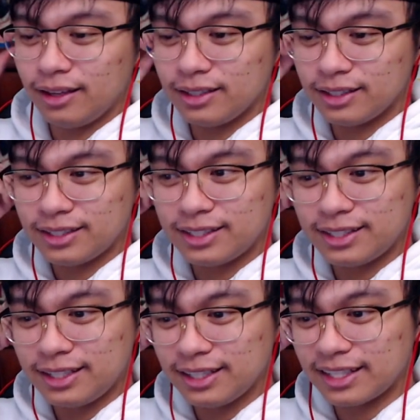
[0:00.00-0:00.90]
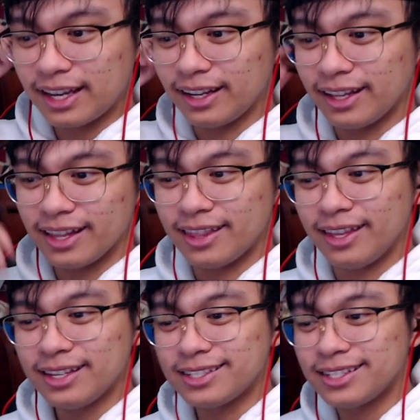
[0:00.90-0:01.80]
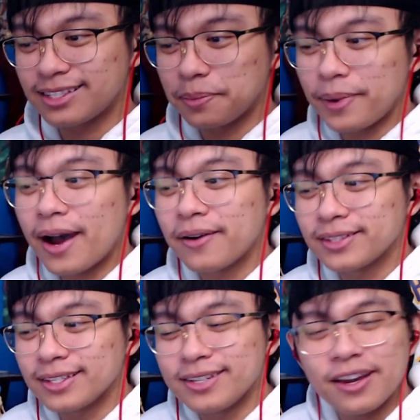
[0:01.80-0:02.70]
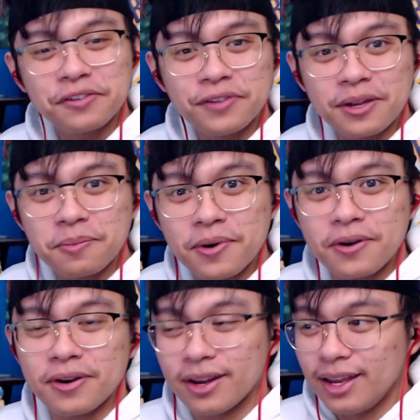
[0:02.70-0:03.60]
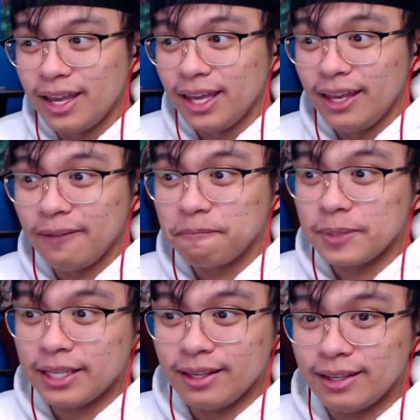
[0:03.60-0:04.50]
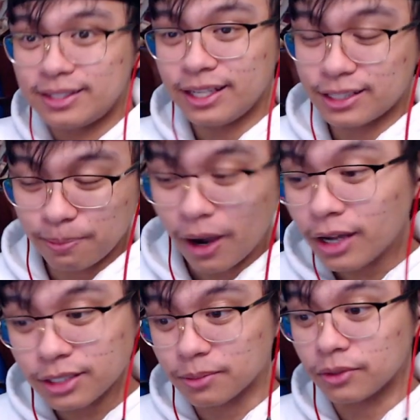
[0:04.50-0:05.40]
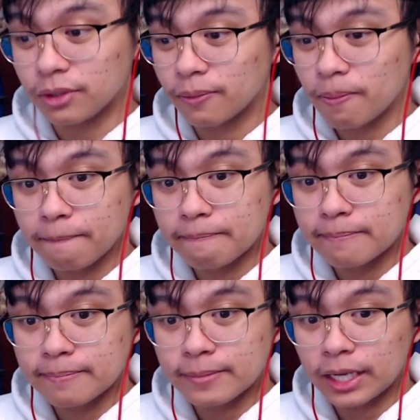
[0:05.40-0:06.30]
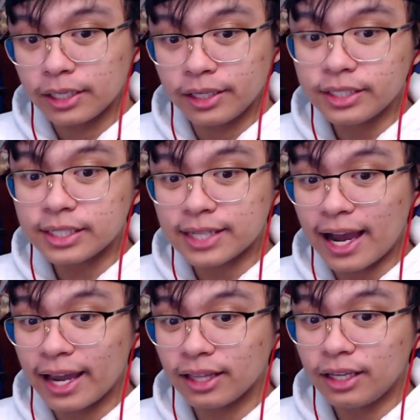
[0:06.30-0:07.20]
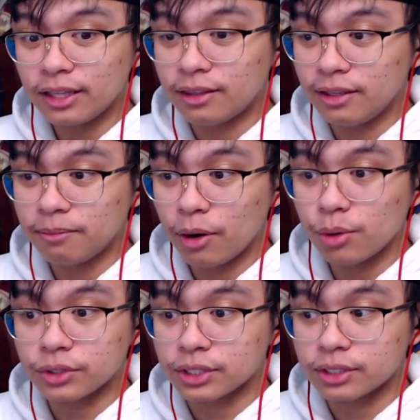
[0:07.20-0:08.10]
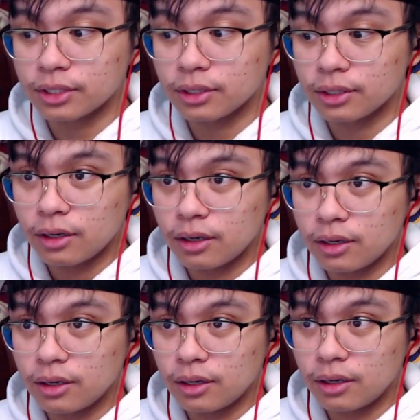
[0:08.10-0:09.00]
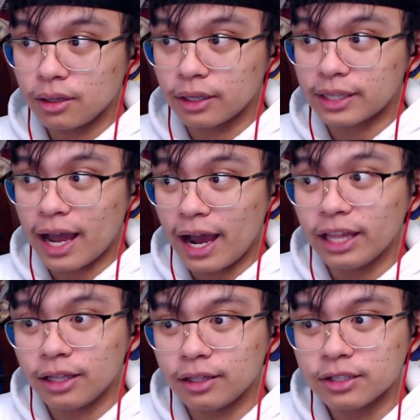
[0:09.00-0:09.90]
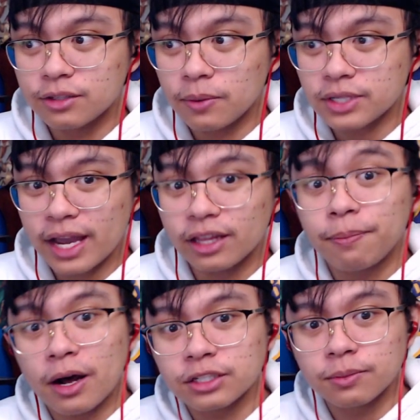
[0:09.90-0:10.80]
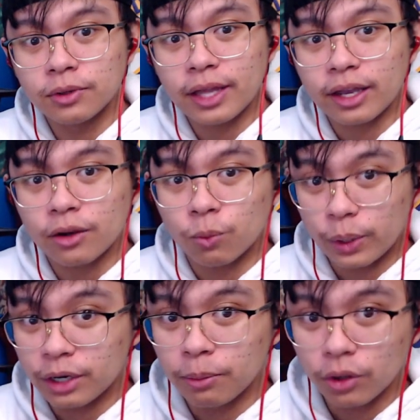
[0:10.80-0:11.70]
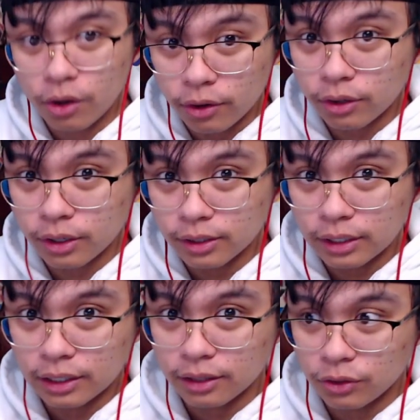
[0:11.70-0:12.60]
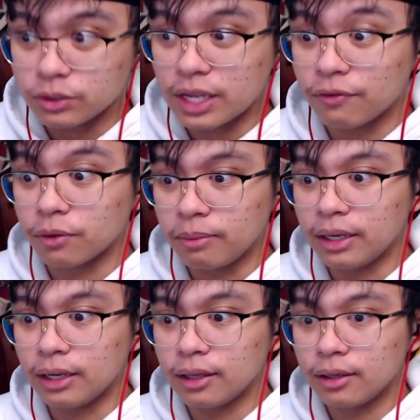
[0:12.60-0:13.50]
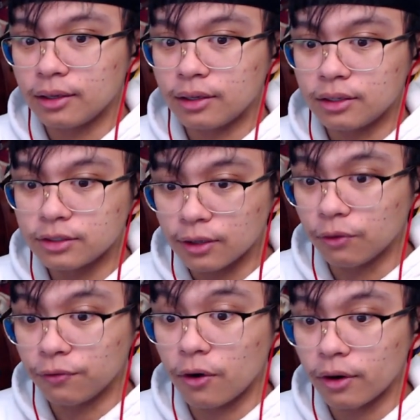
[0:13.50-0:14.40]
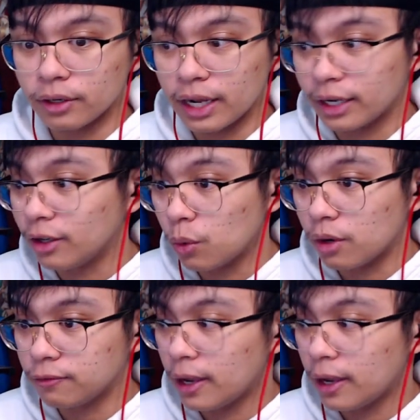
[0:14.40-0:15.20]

She said, "This is the power to tear fate apart. Is this possible?" This is highly the most... like, the high, this is the most highly possible, like, winnable arc there's ever been so far that I know of.